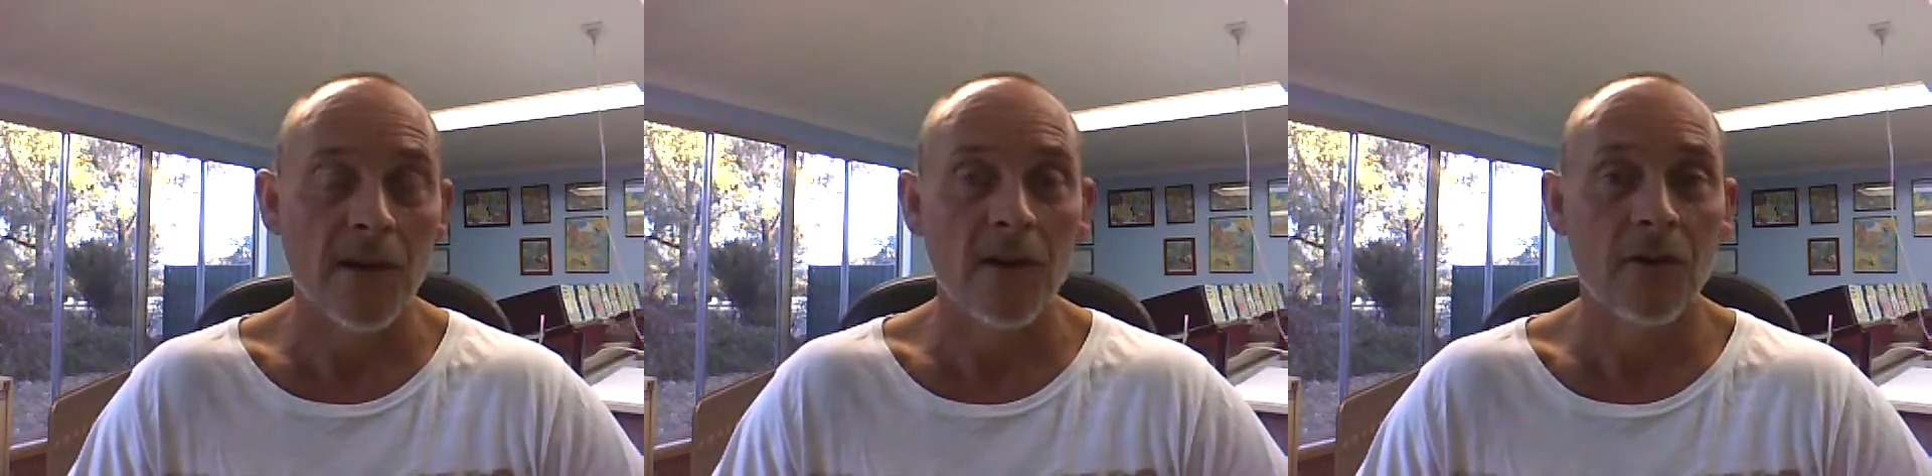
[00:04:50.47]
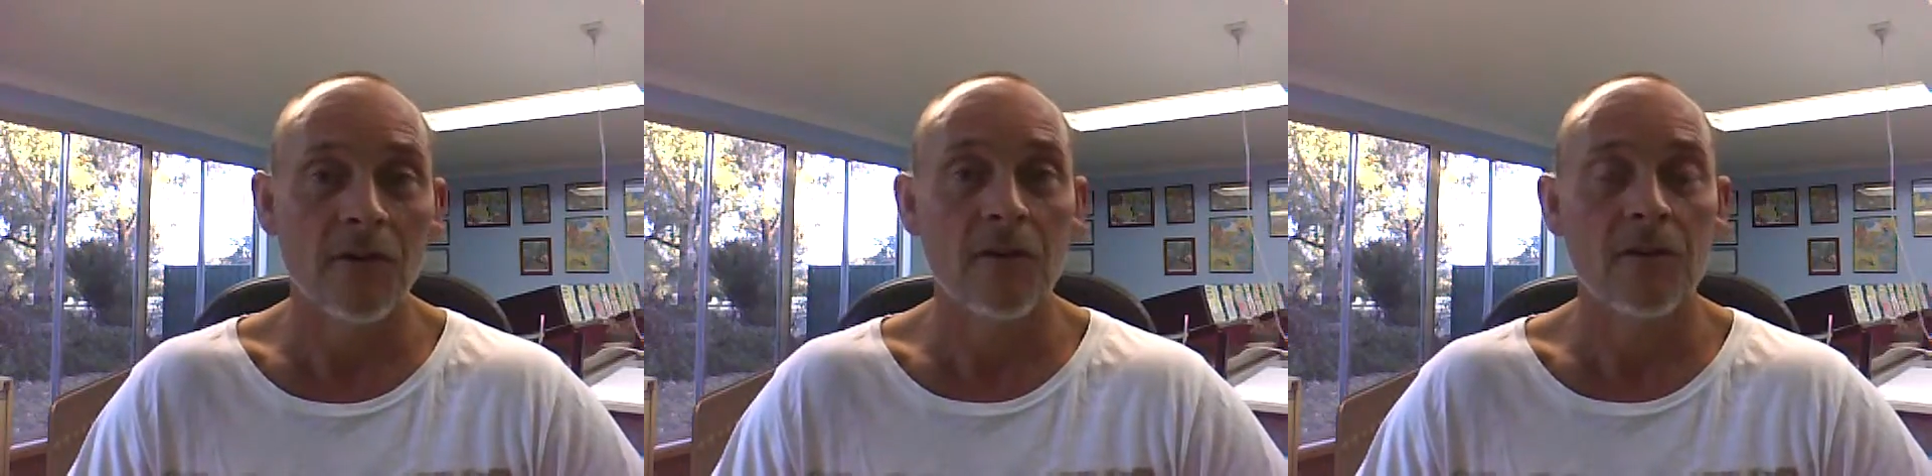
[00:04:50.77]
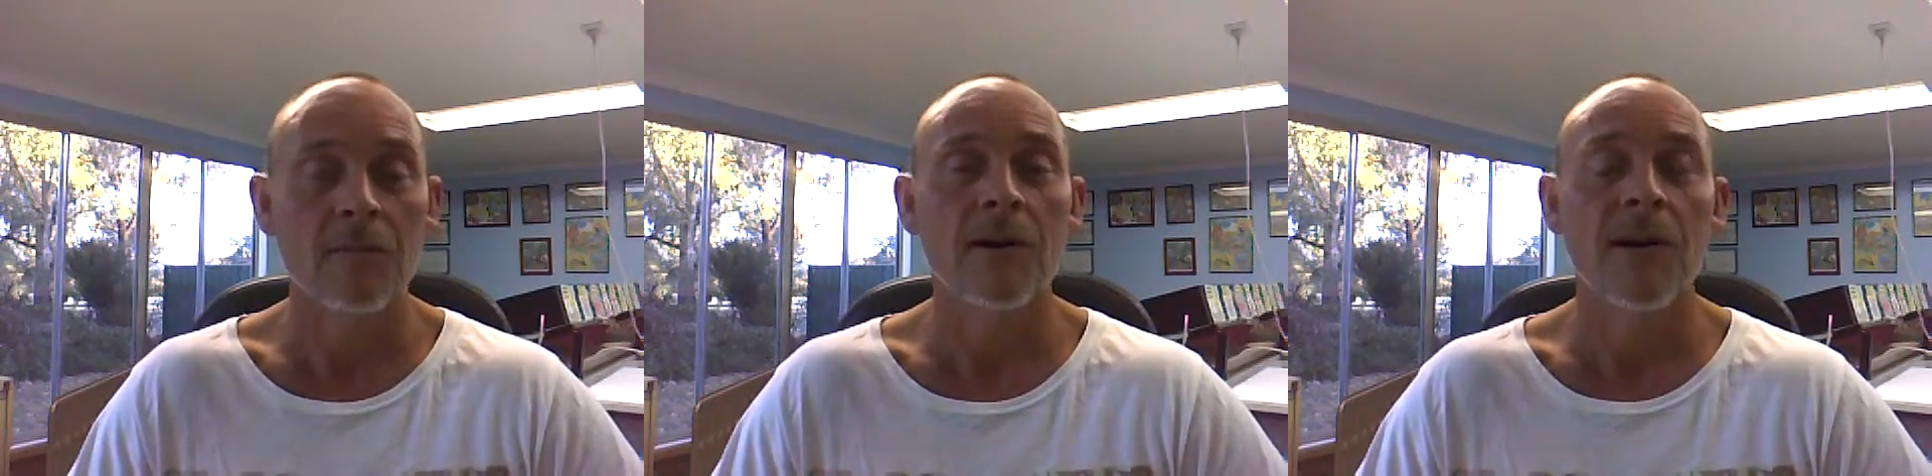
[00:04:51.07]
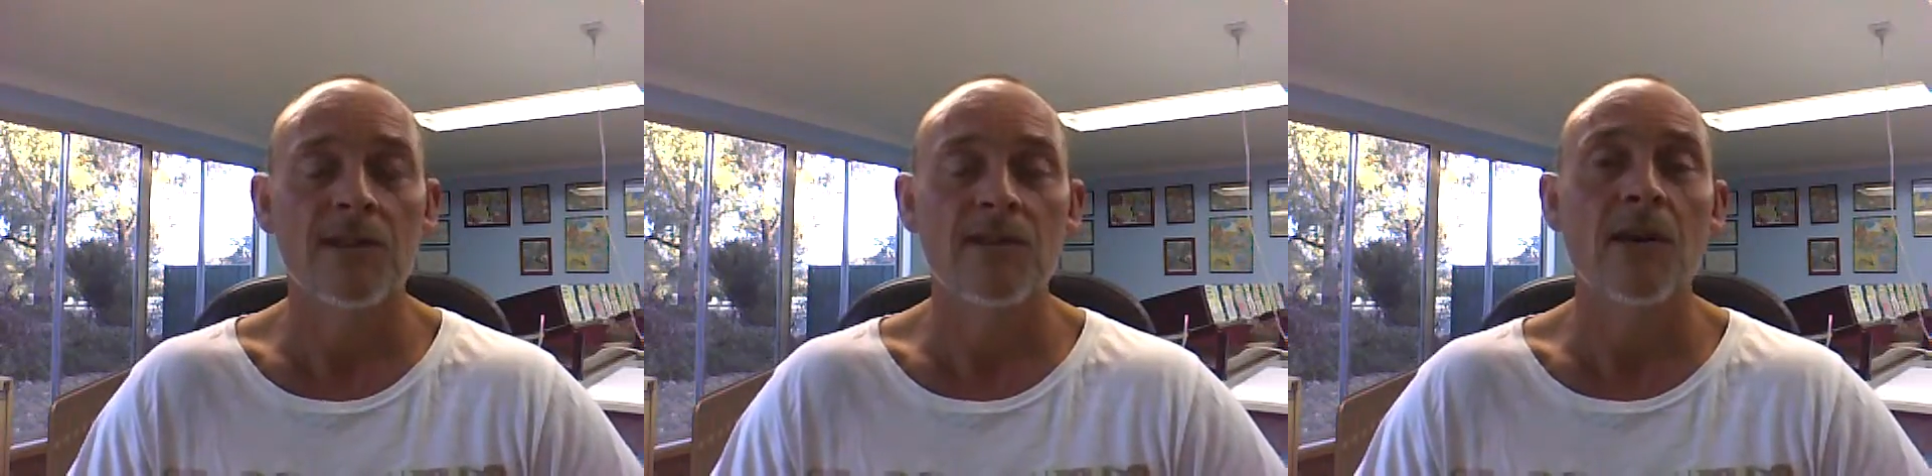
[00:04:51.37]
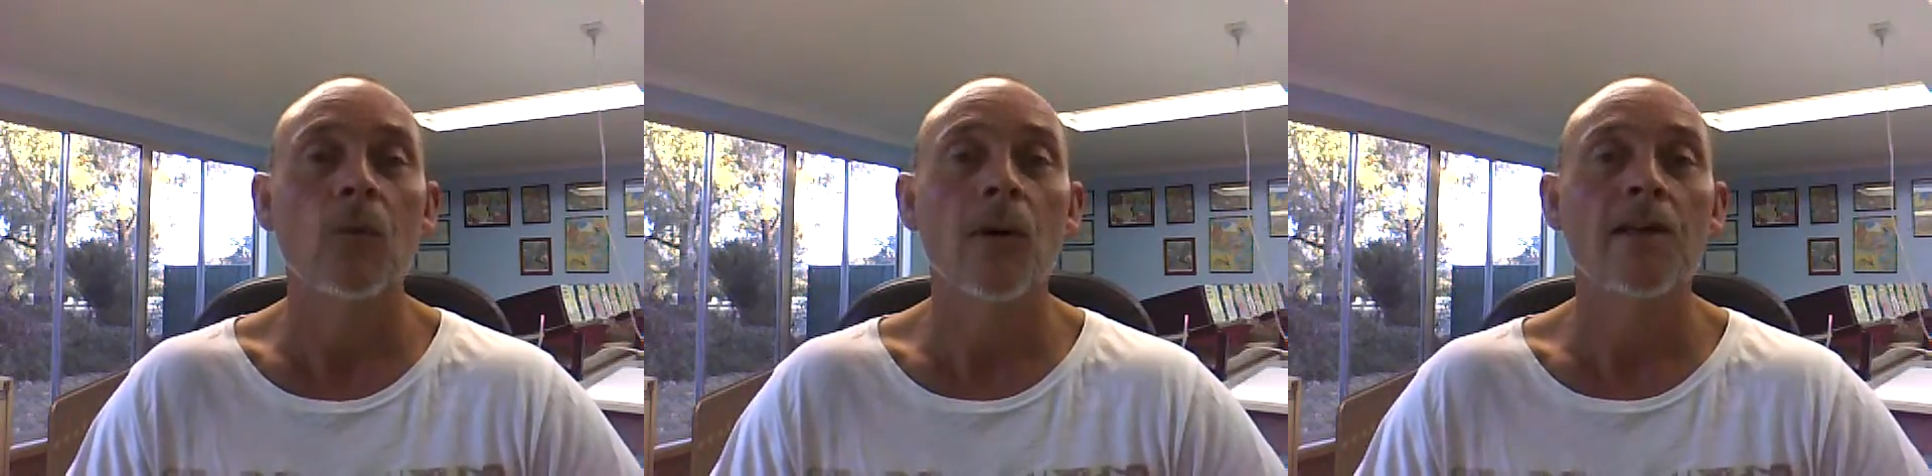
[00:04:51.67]
over the past
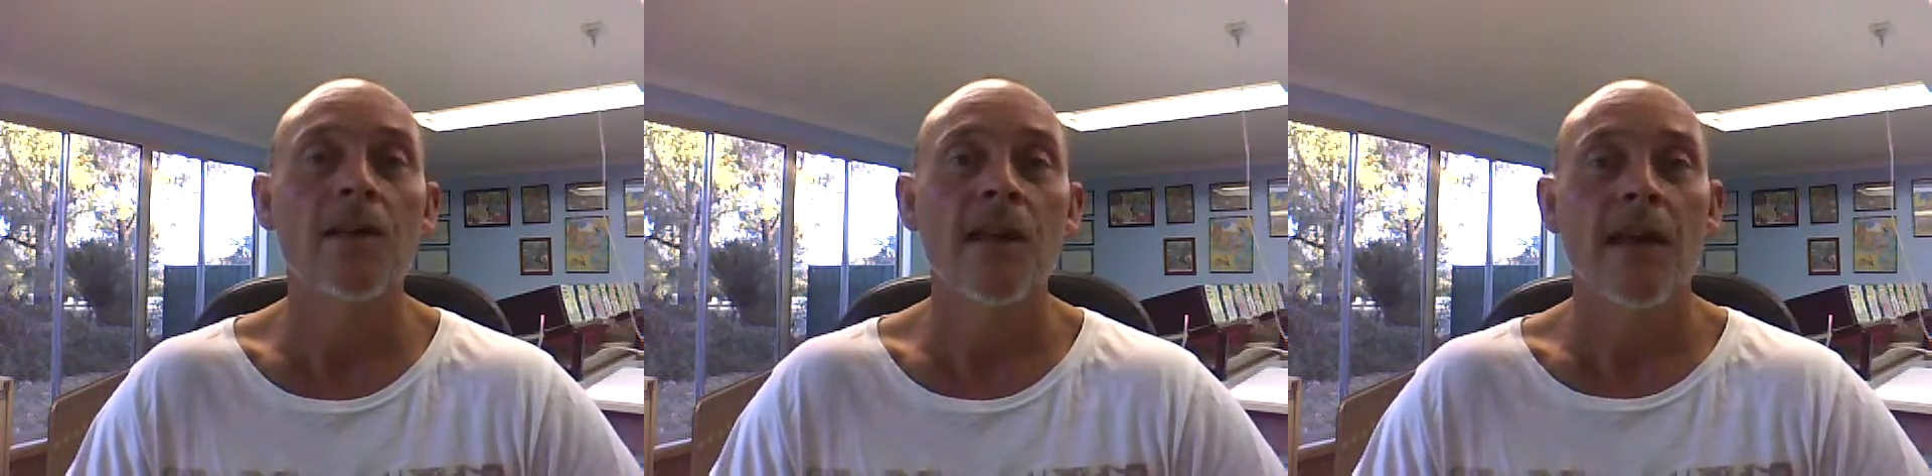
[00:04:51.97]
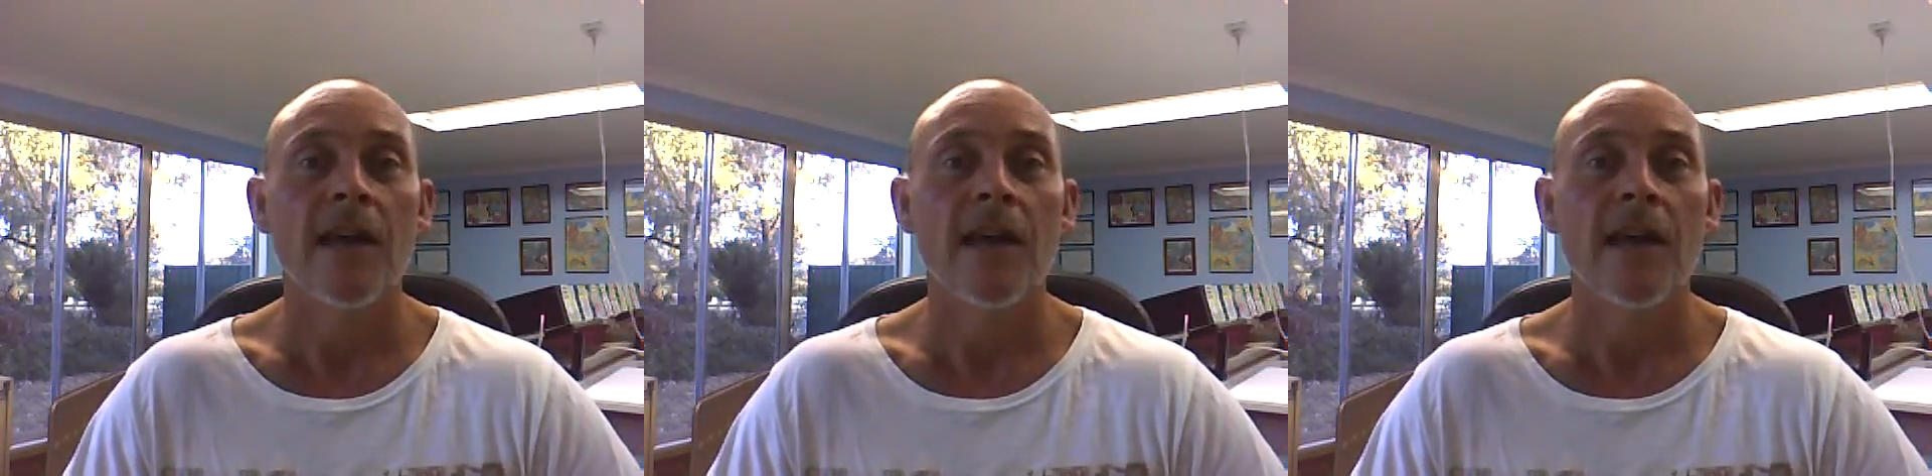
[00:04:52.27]
8 weeks,